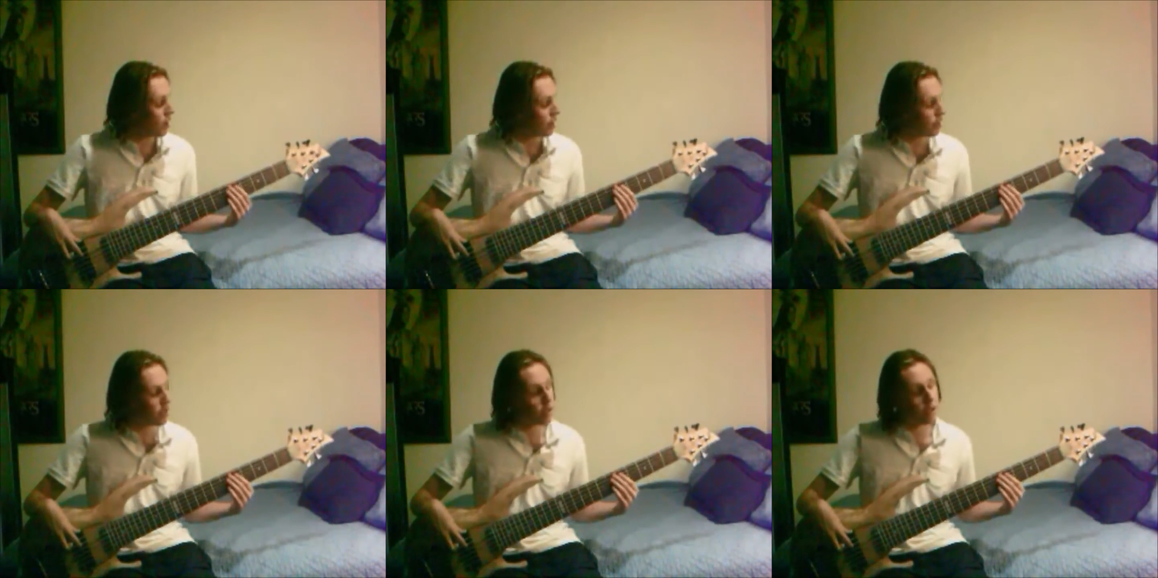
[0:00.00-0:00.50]

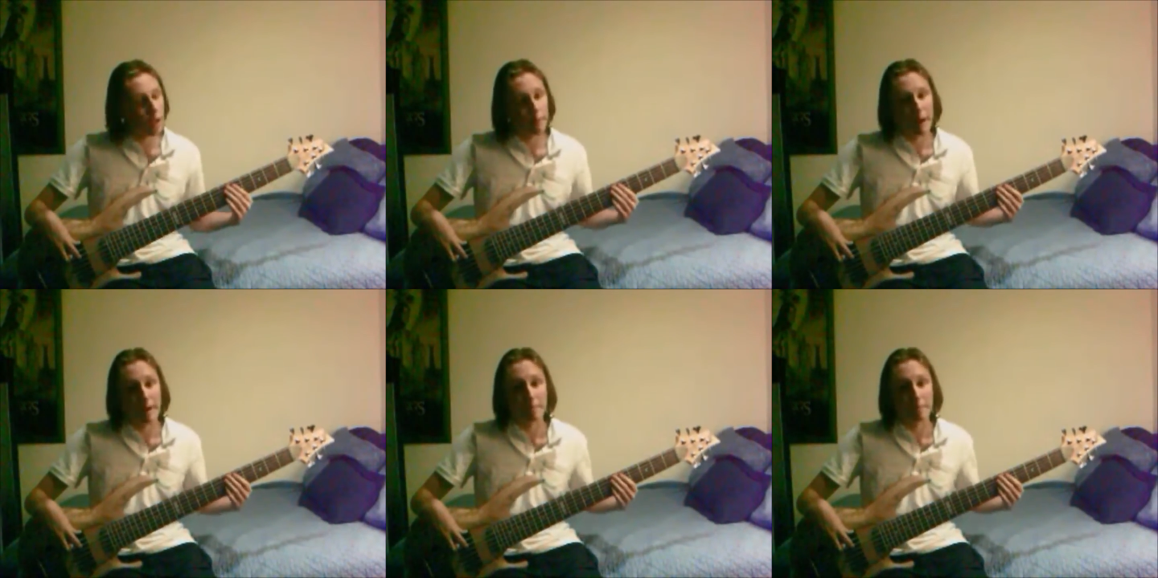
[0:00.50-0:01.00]
This is done
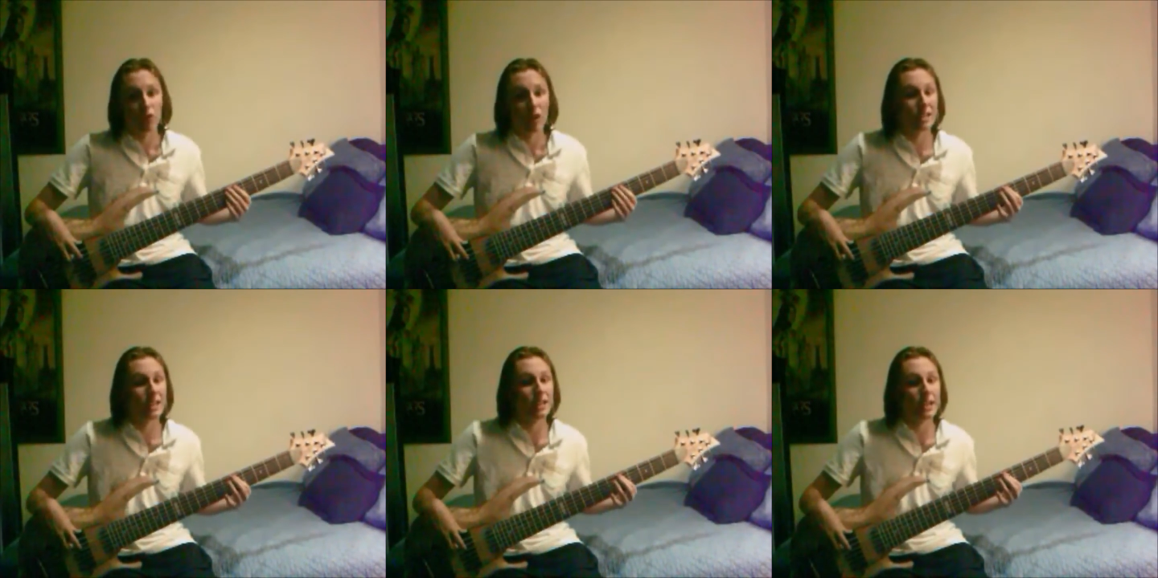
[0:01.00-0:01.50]
by
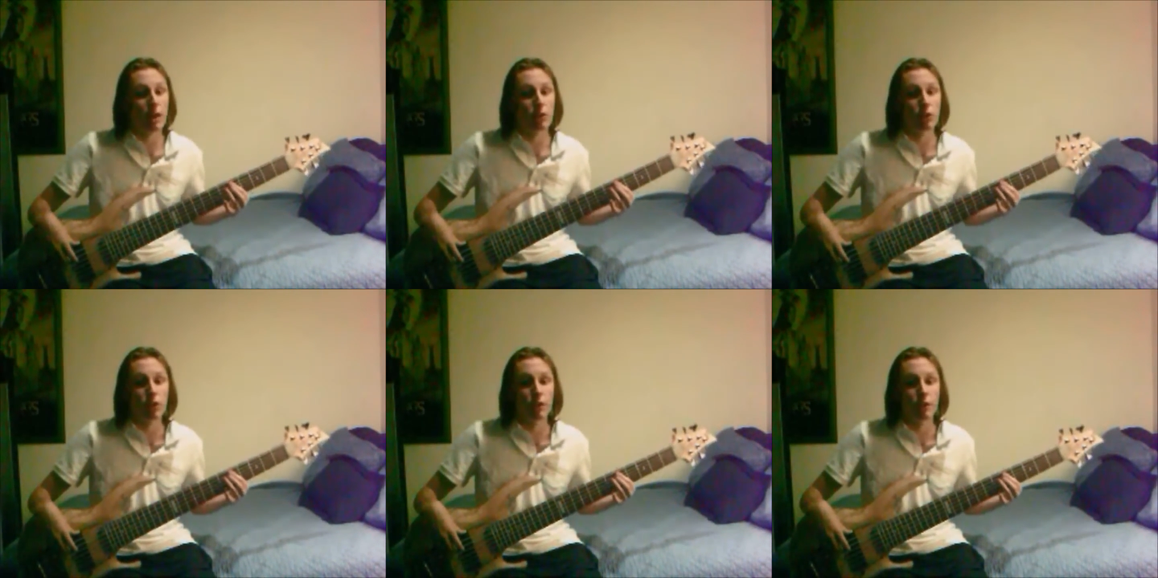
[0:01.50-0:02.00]
pressing down
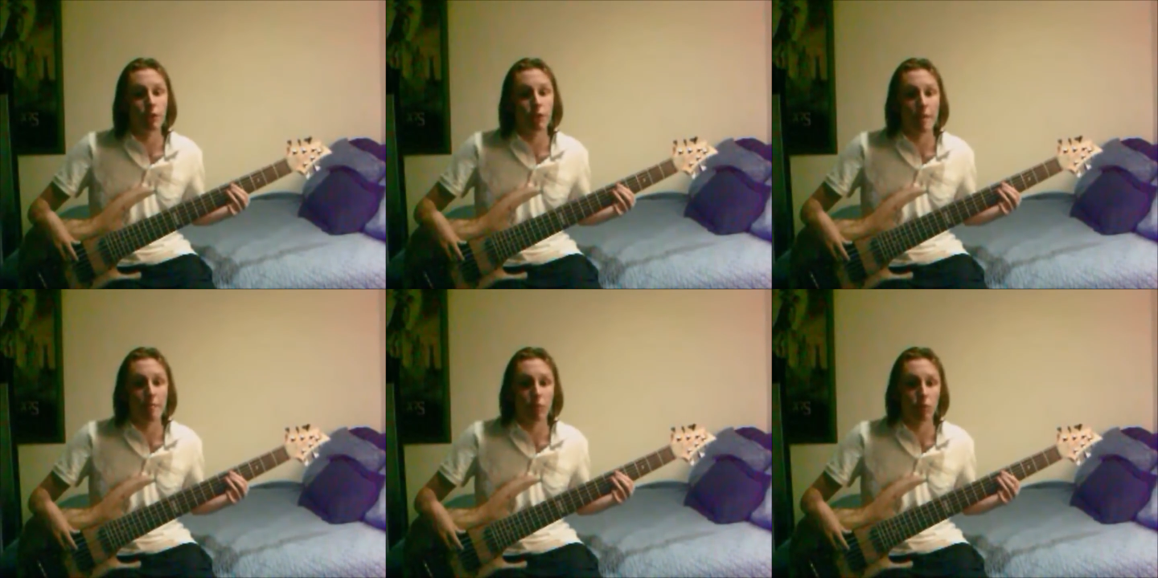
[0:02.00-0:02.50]
on the
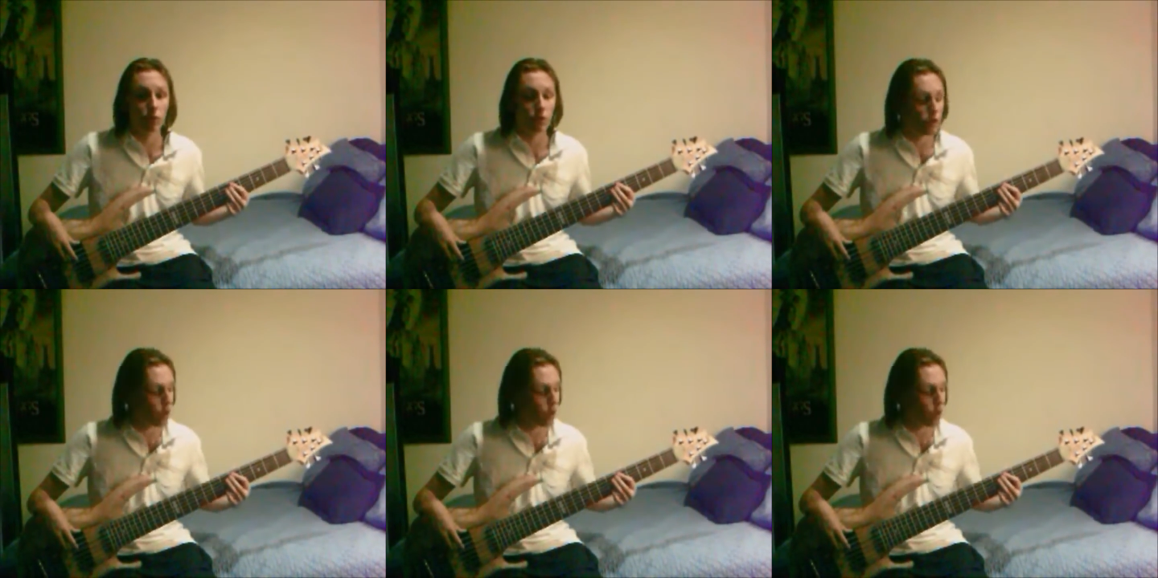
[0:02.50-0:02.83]
fretboard